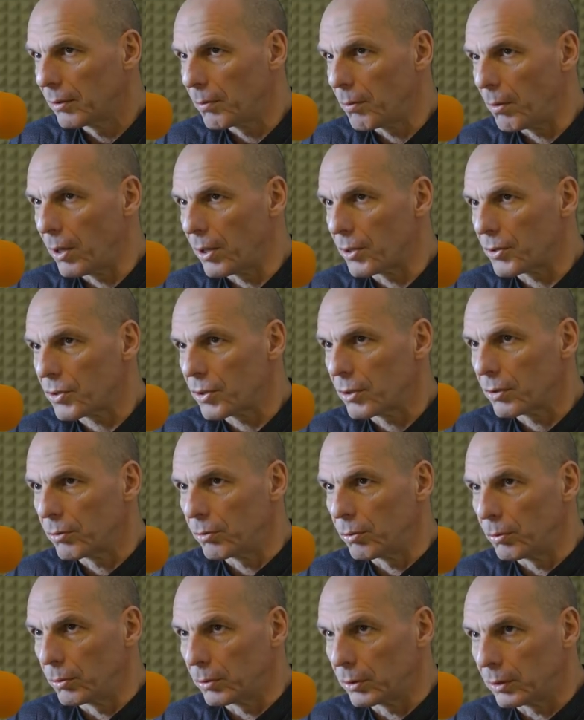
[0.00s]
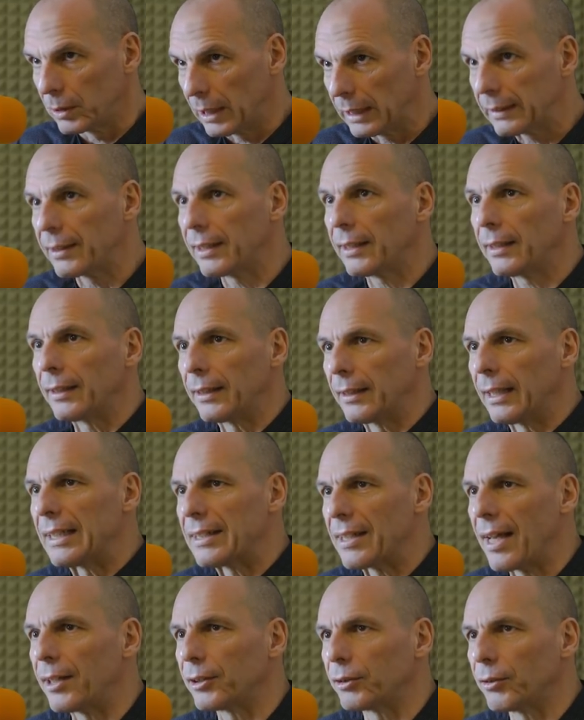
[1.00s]
was to get
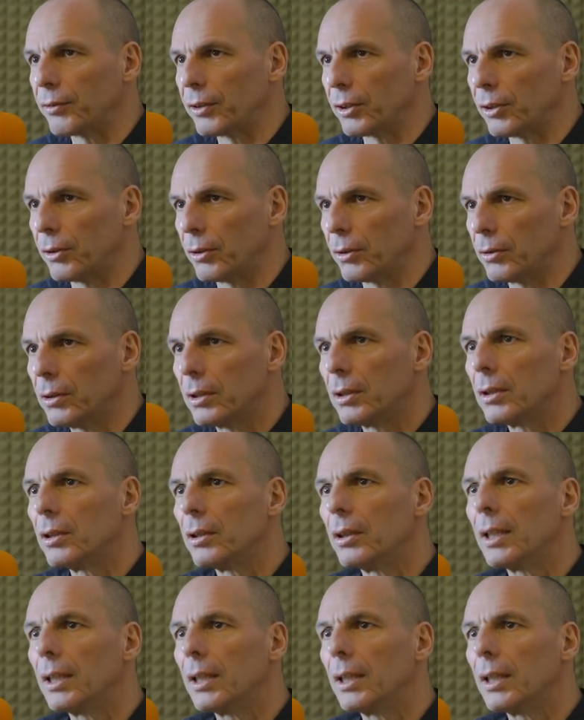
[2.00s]
Greece out of the euro